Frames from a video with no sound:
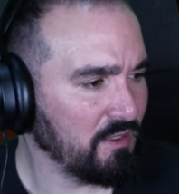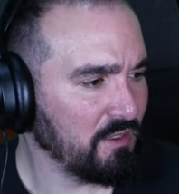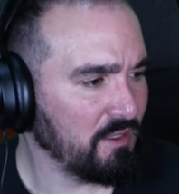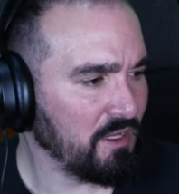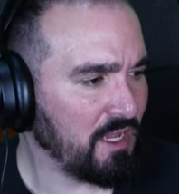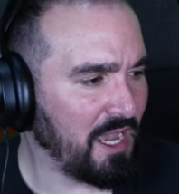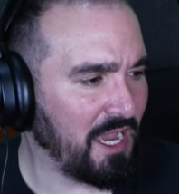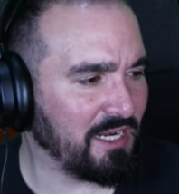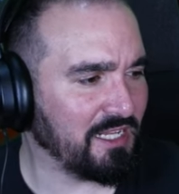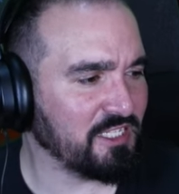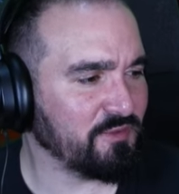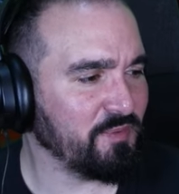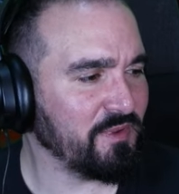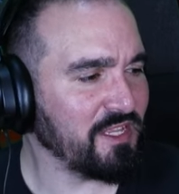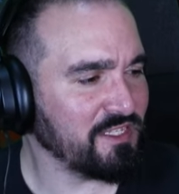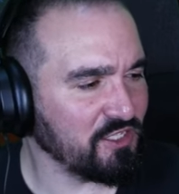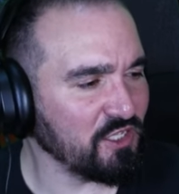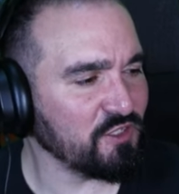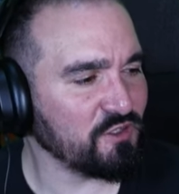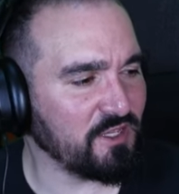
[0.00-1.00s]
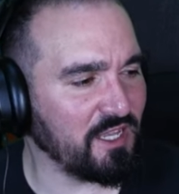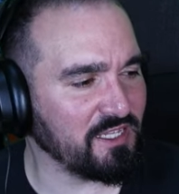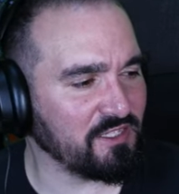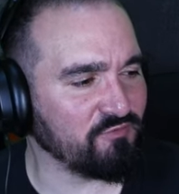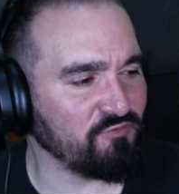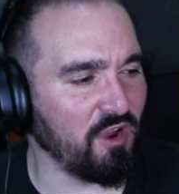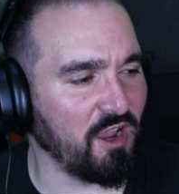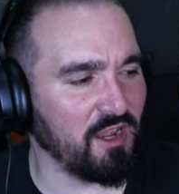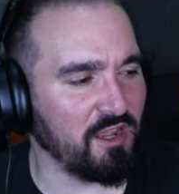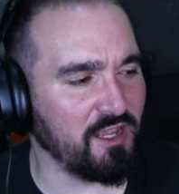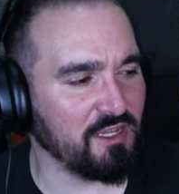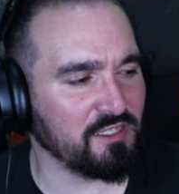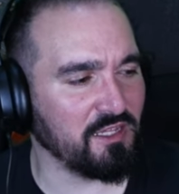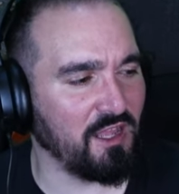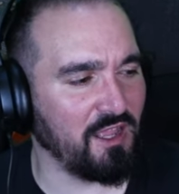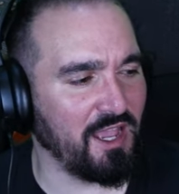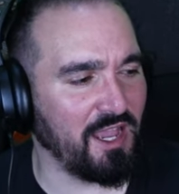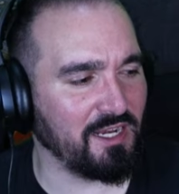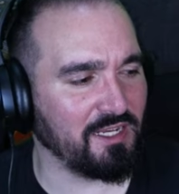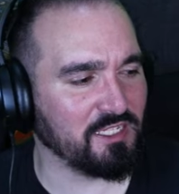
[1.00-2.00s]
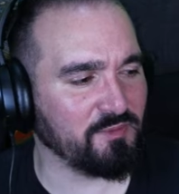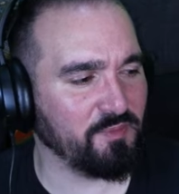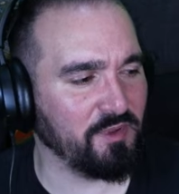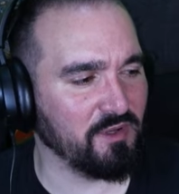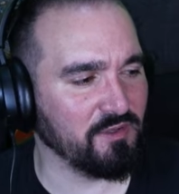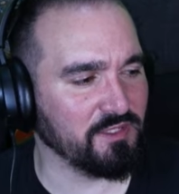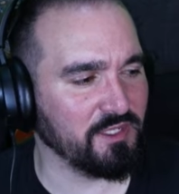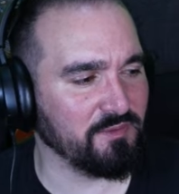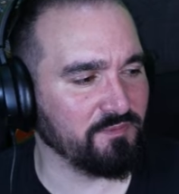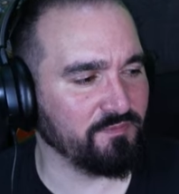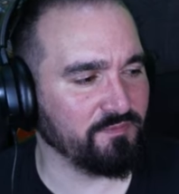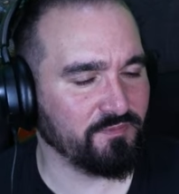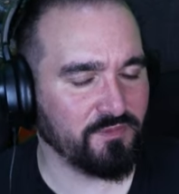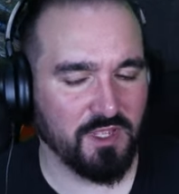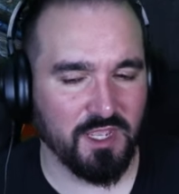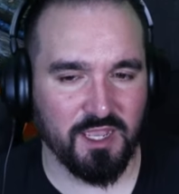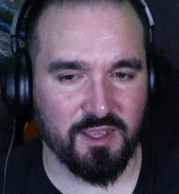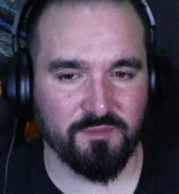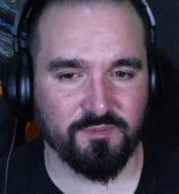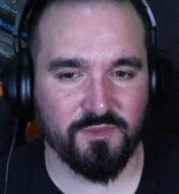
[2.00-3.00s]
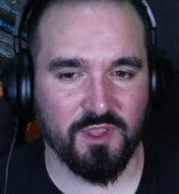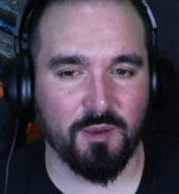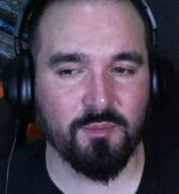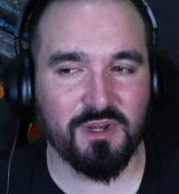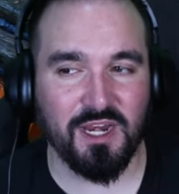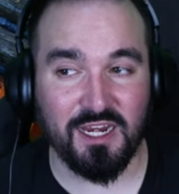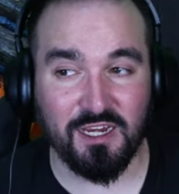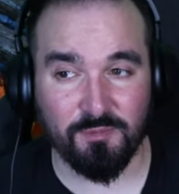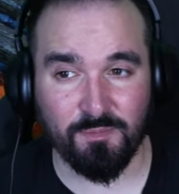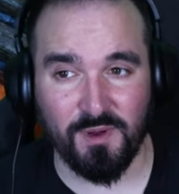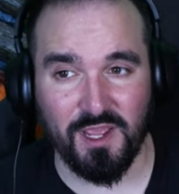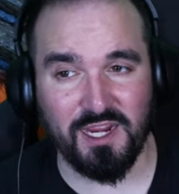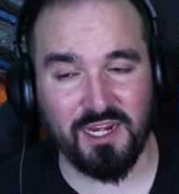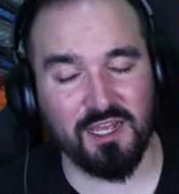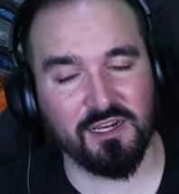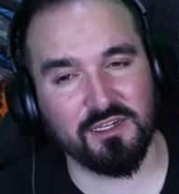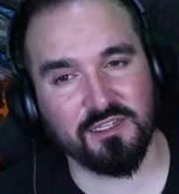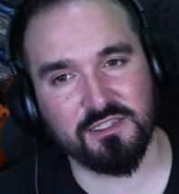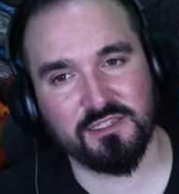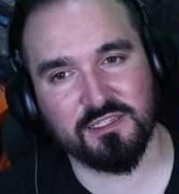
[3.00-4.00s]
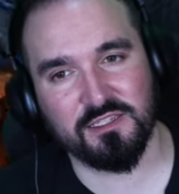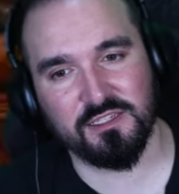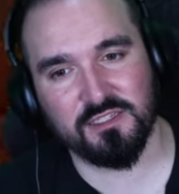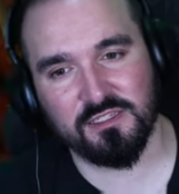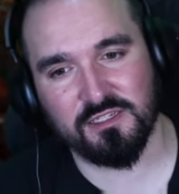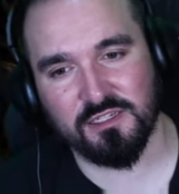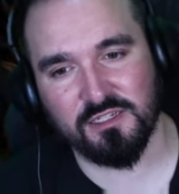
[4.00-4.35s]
Atlas, it does, it's right, it's like Atlas building. Yeah, I'm glad I played Atlas to